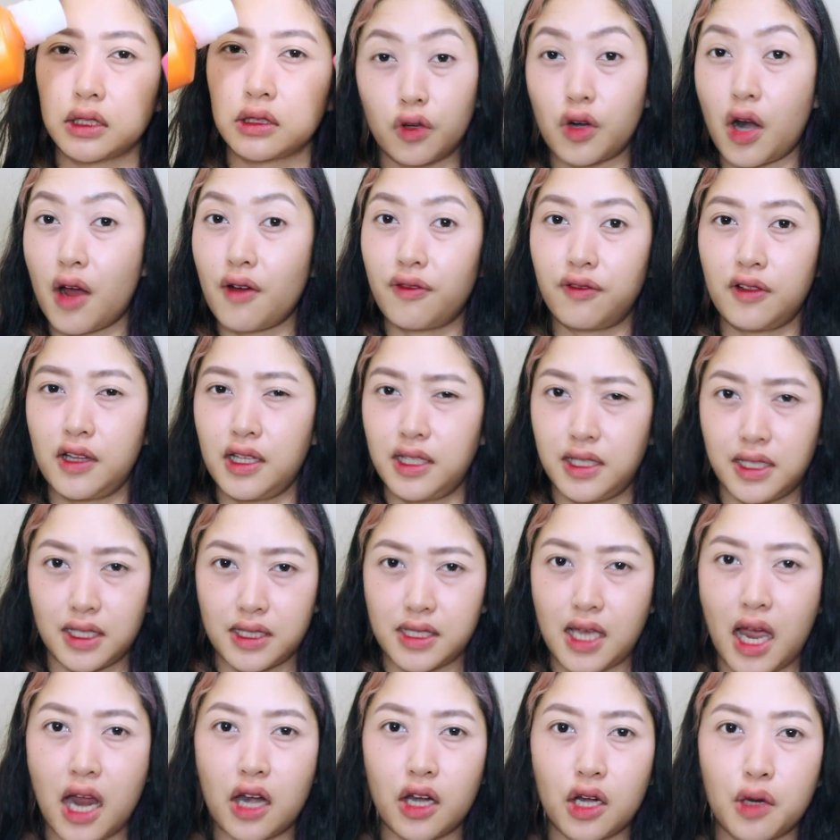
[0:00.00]
Roughly
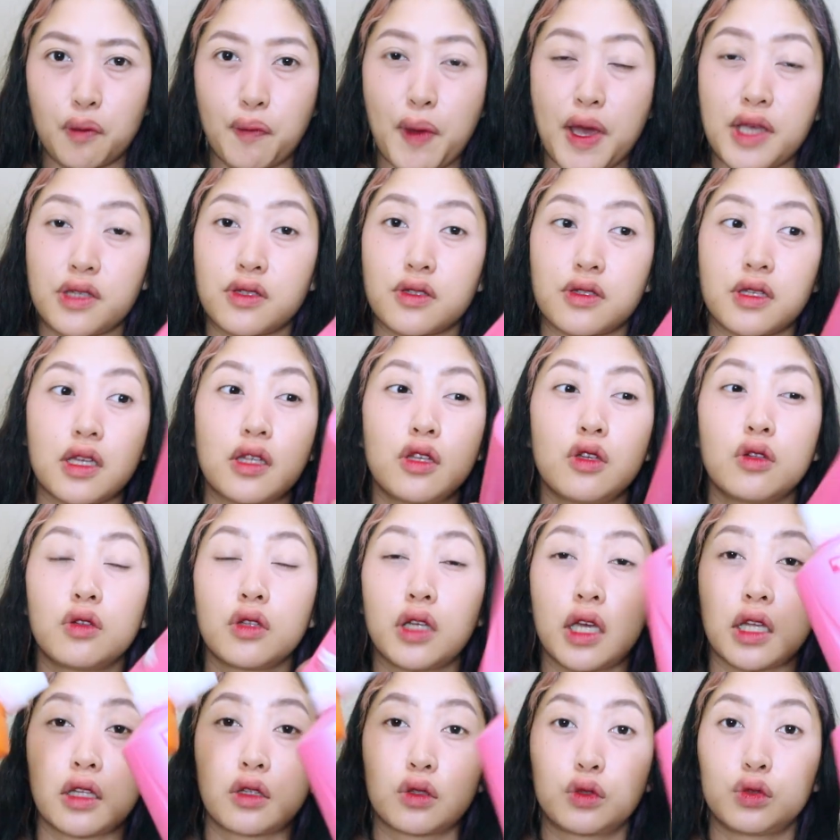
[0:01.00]
600 pesos and
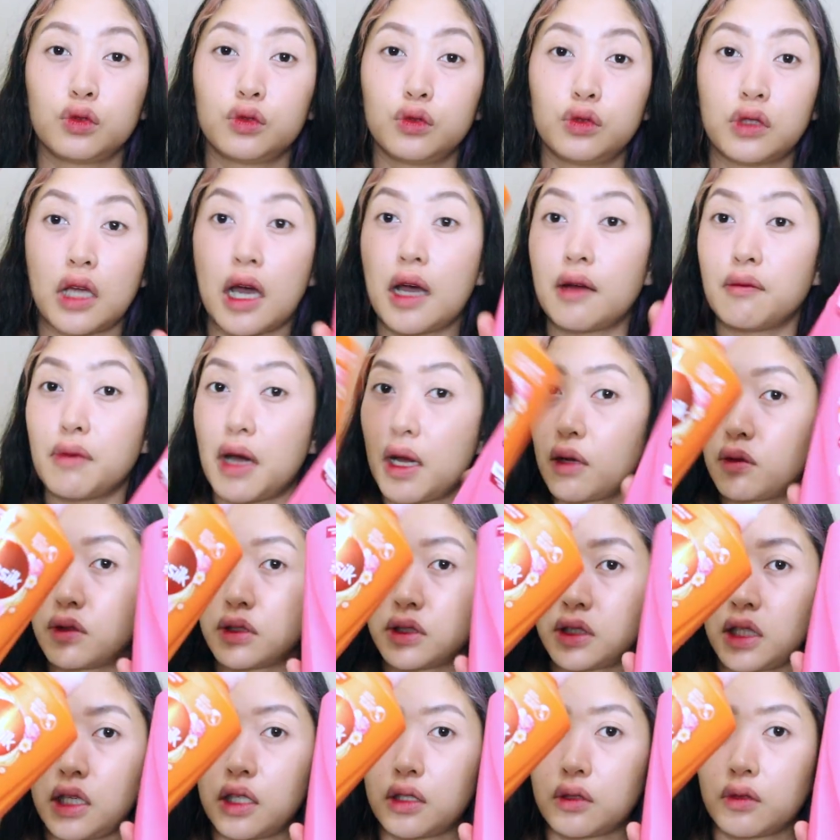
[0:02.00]
you'll get two na buy
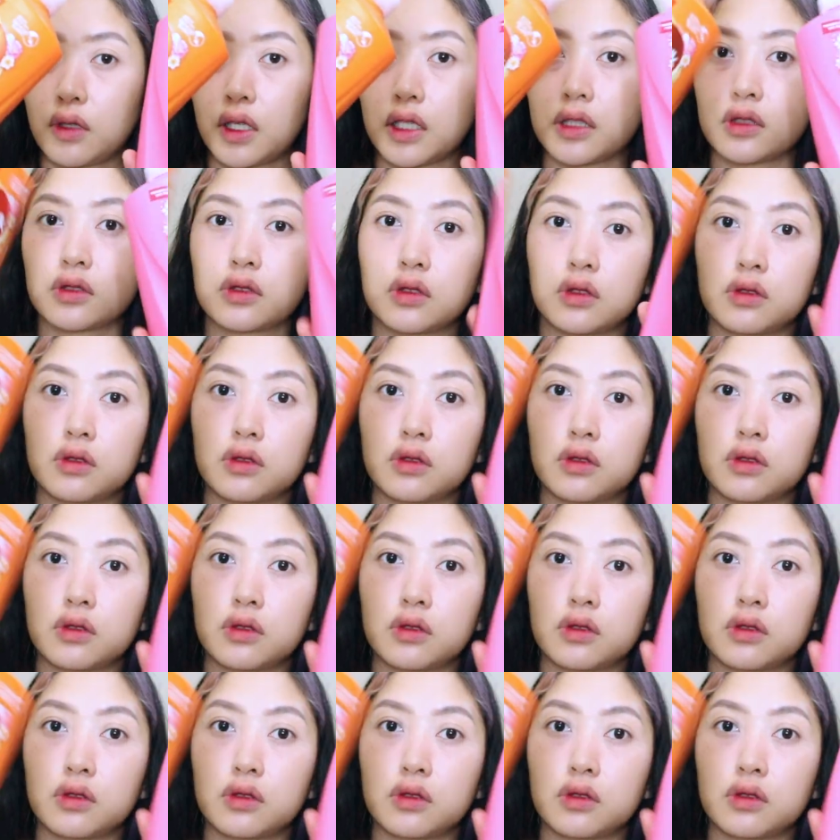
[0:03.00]
one take one.